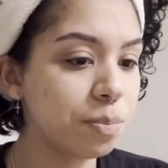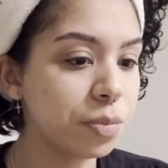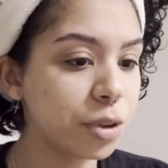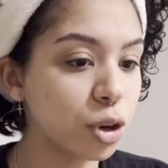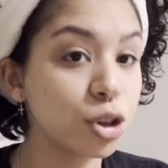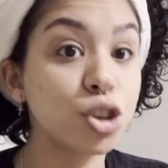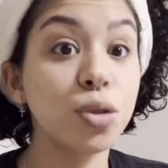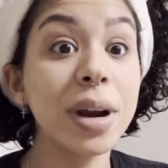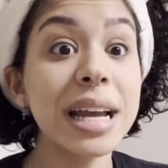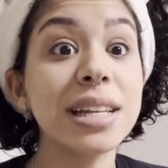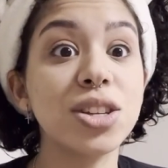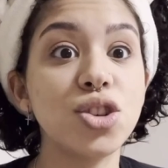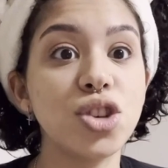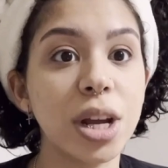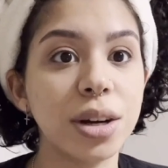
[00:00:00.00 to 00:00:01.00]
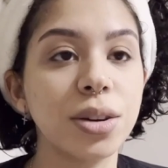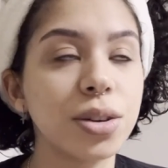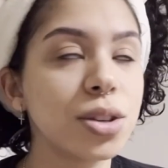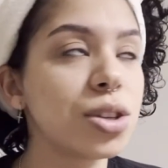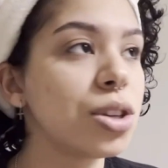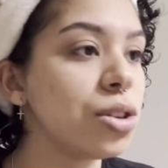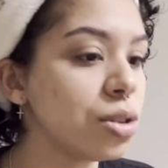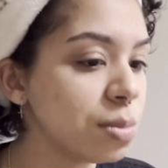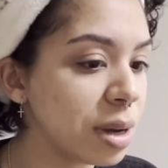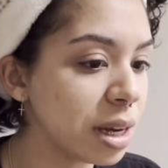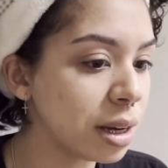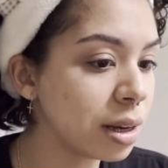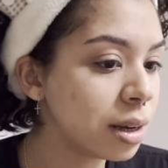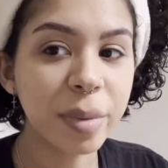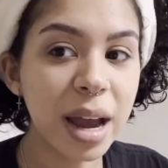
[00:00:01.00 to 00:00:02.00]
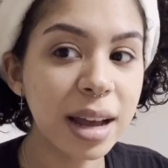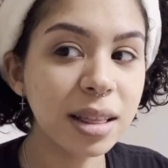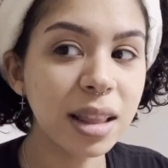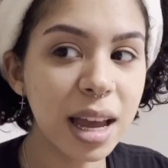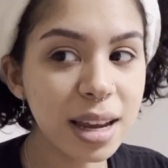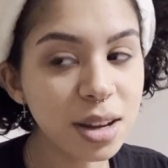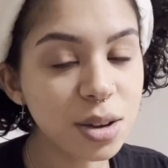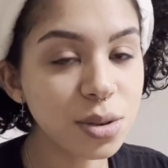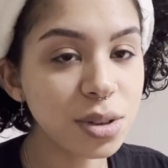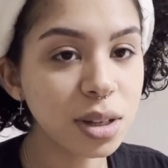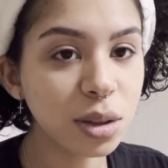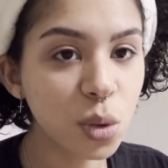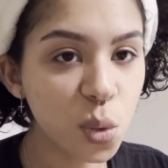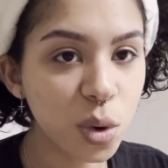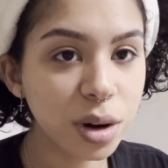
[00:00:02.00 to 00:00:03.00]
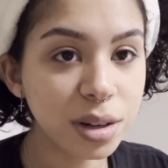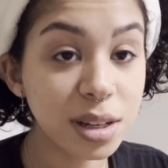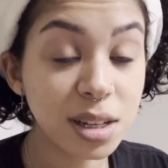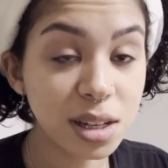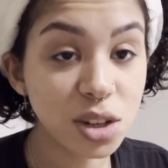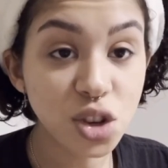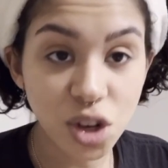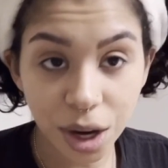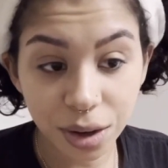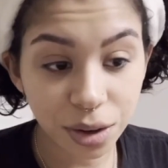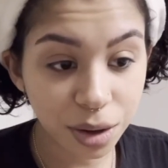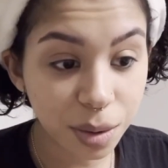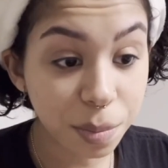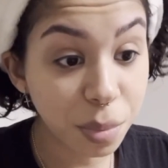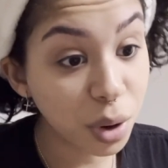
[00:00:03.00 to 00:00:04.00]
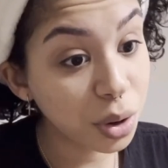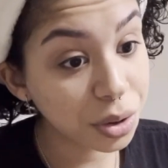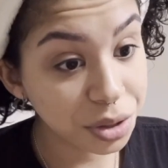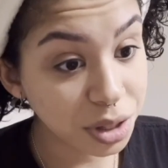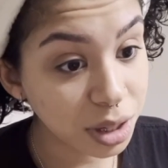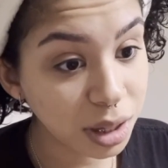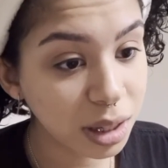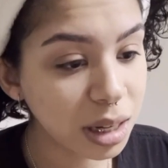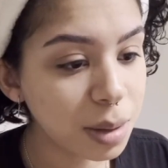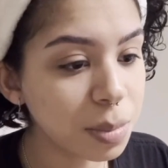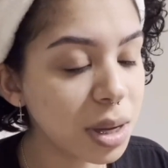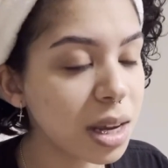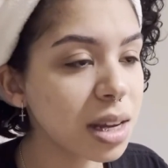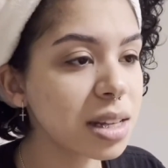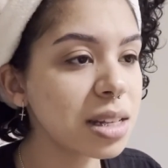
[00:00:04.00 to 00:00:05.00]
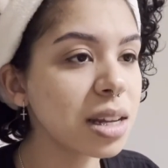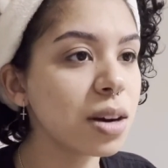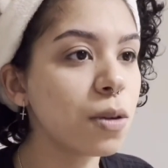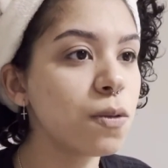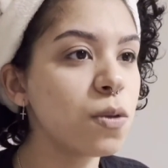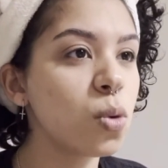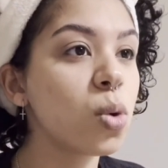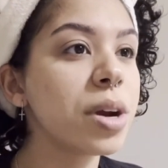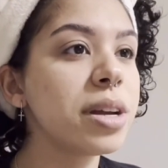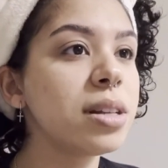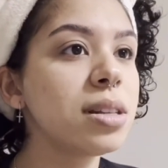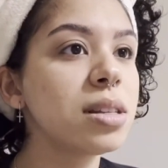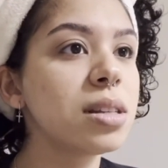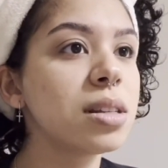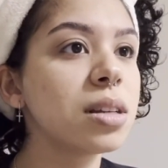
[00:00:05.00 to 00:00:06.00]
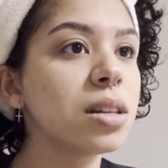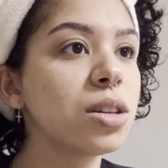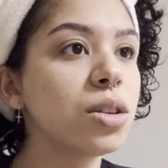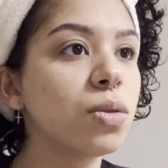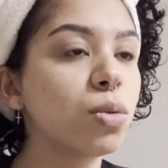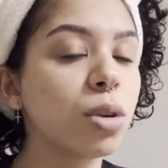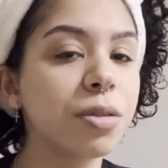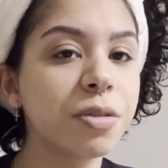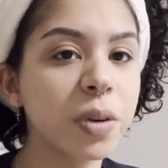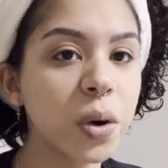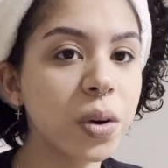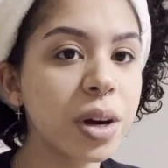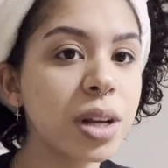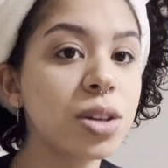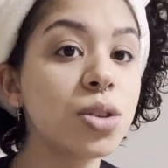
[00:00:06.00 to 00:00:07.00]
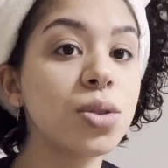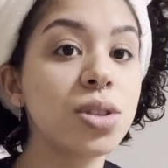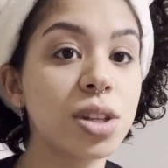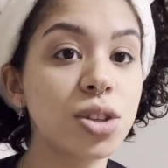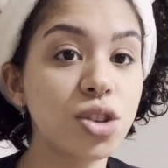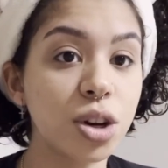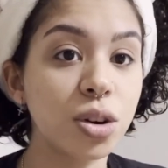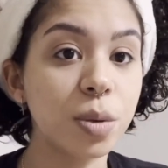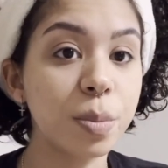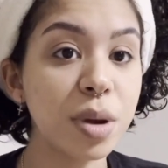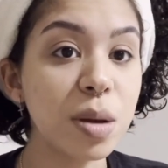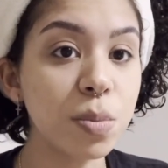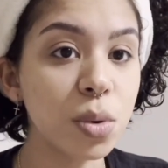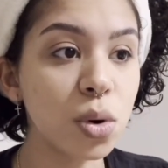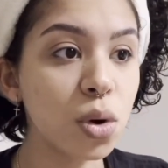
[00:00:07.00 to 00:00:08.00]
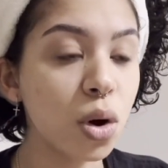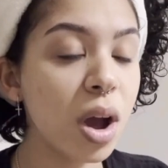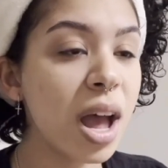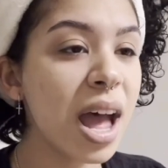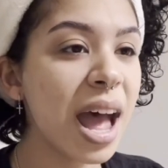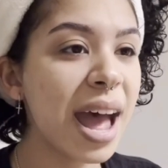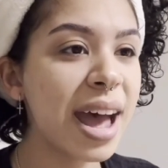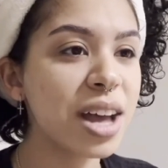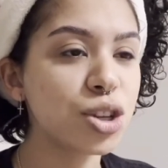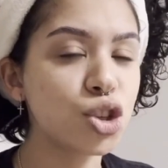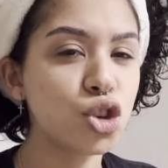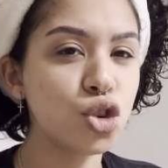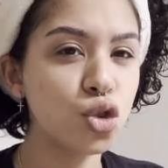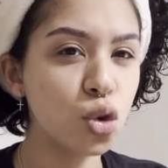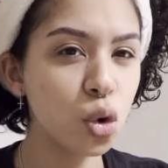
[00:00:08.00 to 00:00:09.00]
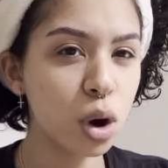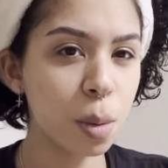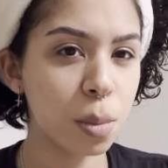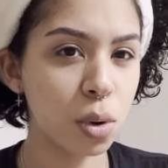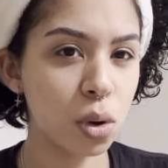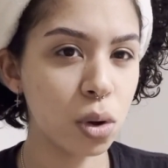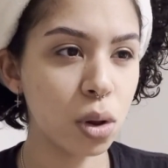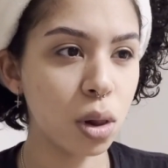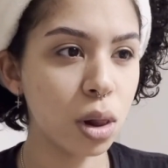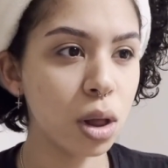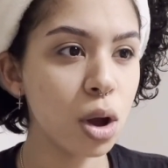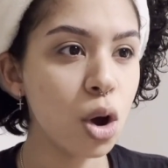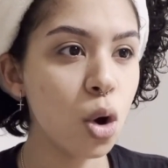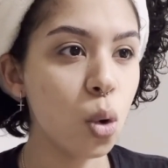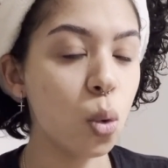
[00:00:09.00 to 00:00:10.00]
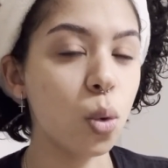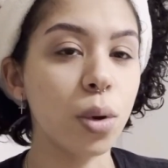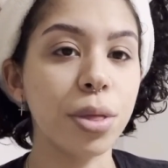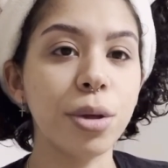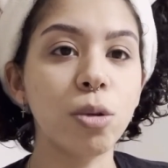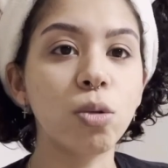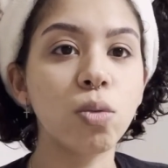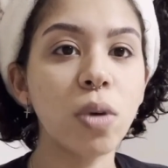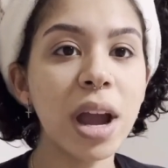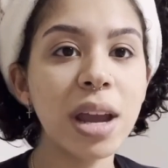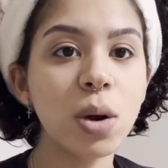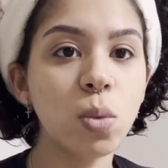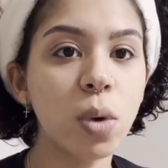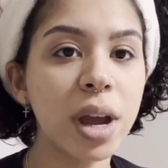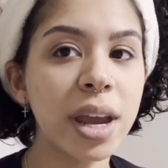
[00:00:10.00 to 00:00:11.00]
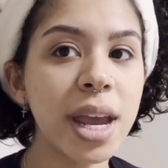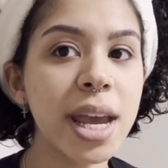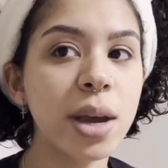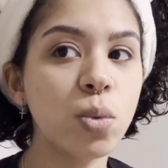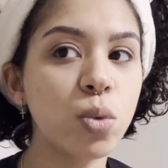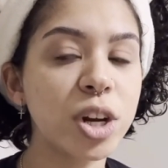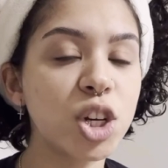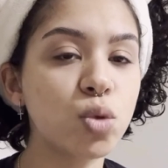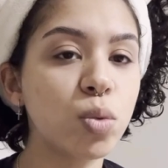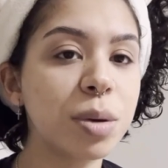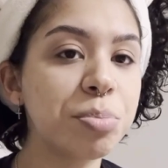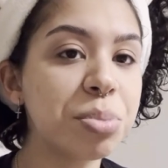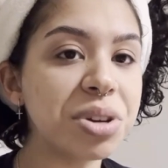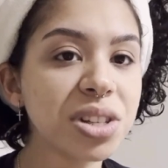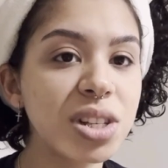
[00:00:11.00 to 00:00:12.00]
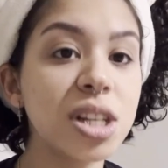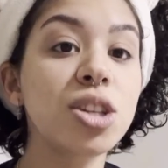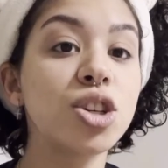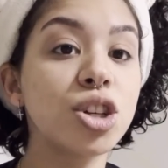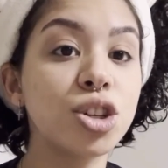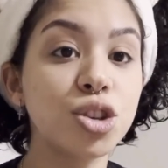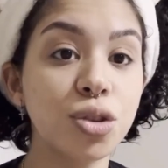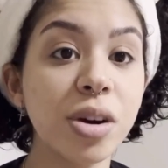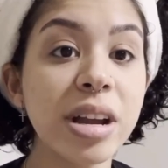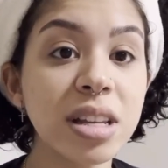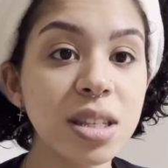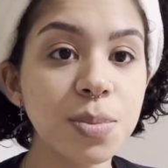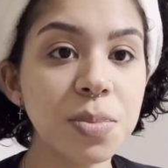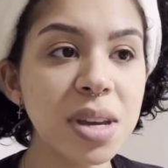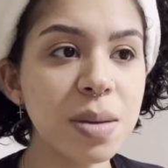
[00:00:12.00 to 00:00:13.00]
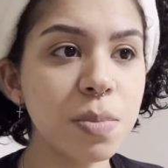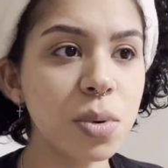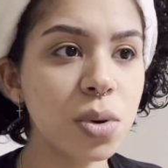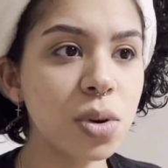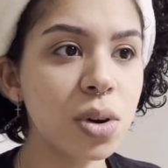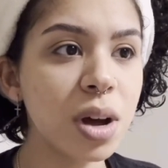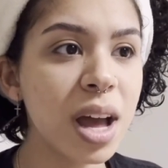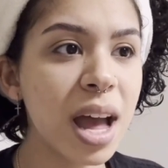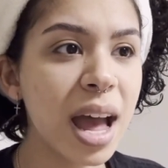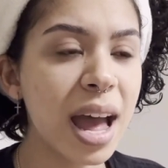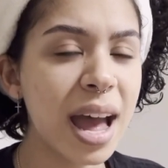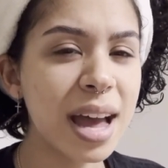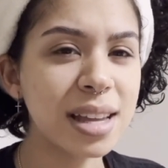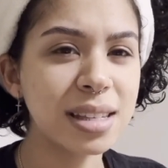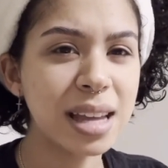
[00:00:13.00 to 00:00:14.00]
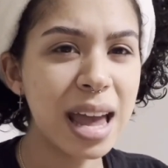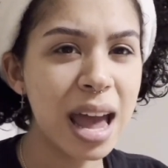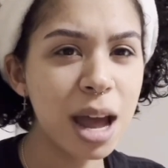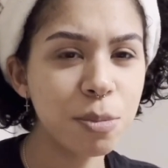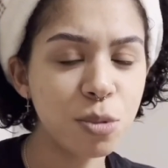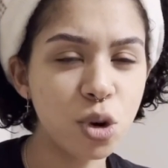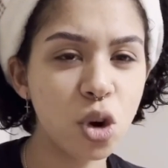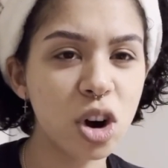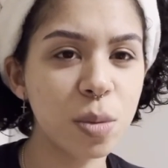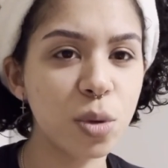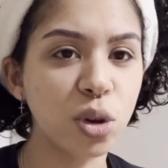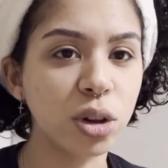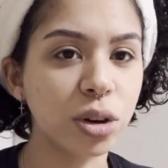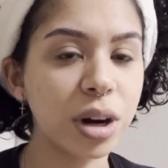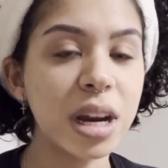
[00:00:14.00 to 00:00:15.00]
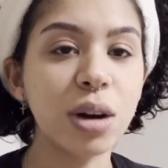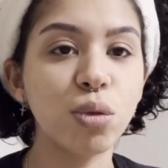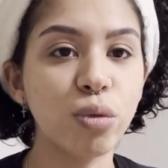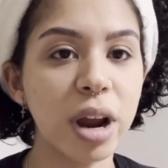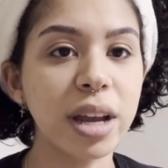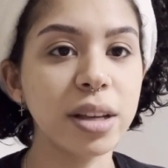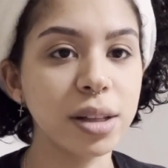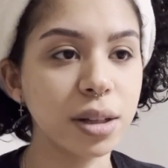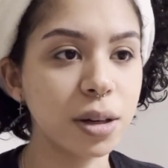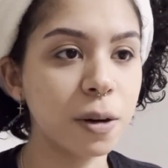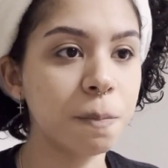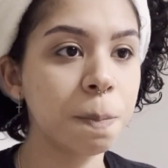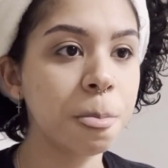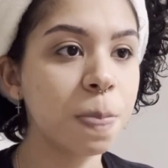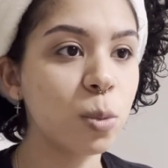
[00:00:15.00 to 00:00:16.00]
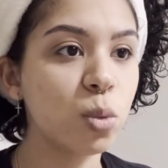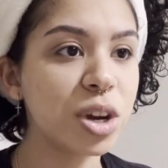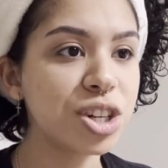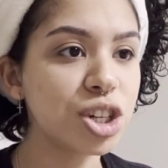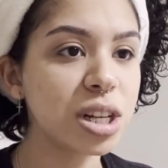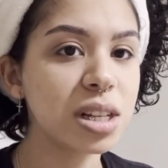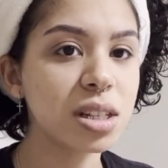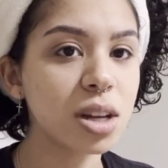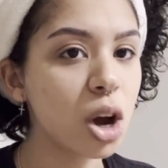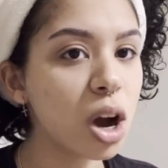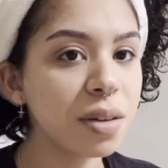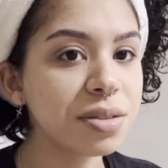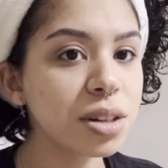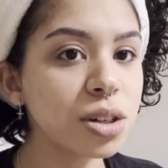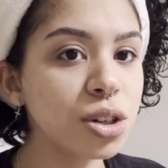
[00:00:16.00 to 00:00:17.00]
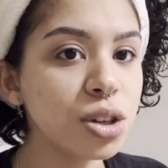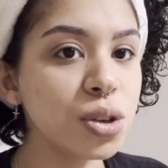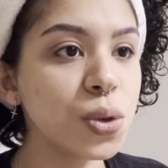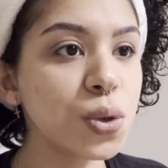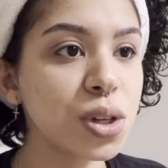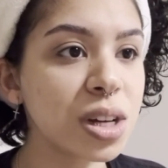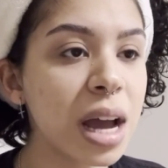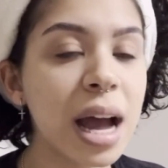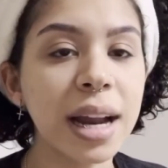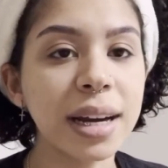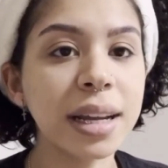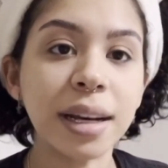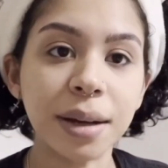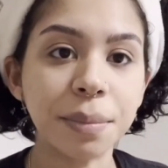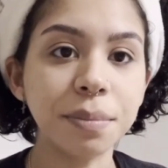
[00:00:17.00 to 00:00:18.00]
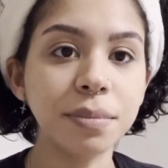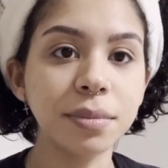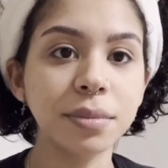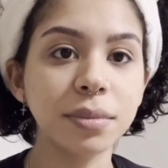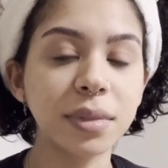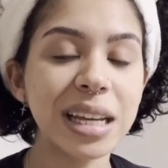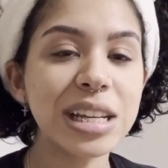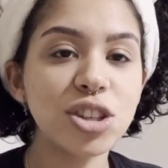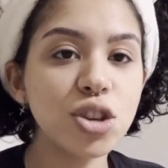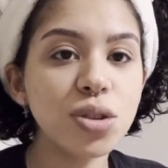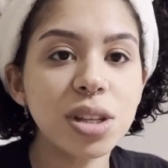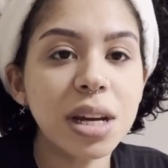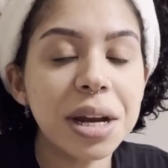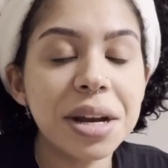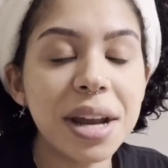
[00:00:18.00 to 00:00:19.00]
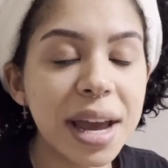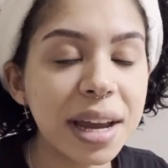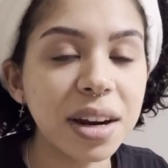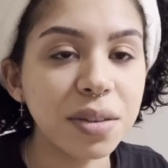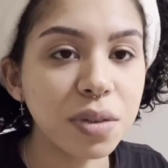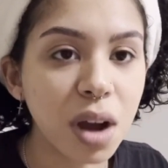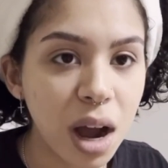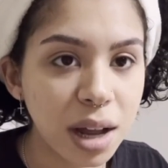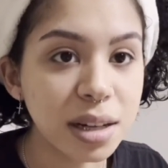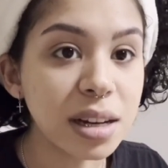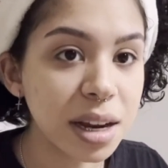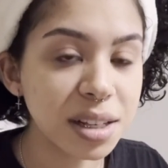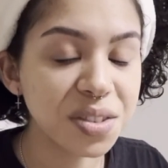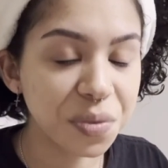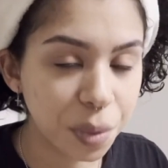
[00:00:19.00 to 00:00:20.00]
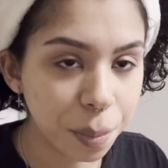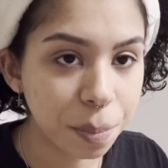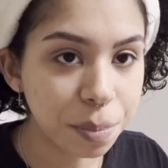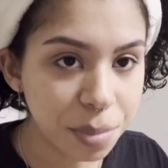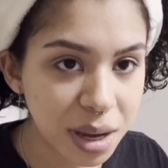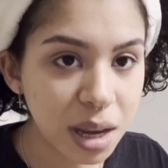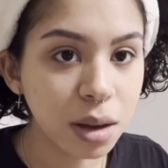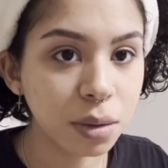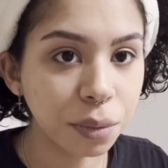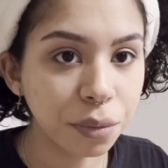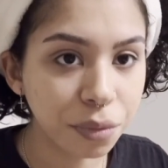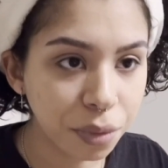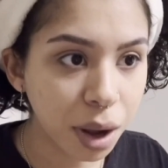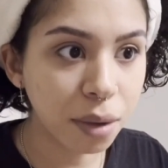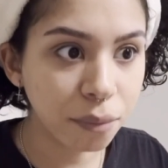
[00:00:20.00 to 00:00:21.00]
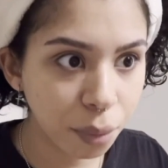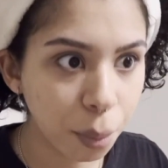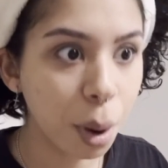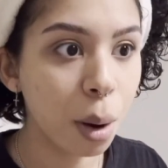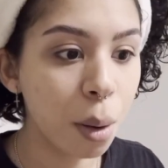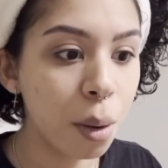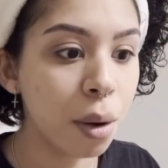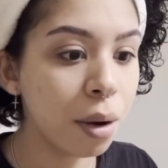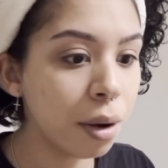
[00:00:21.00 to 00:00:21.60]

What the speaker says: Or transgender, excuse me. I like using the word cisgendered personally because it avoids referring to cisgendered people as normal or the right way, which would position trans people as abnormal or irregular, which is often used it's used in a negative context for being fucking for real.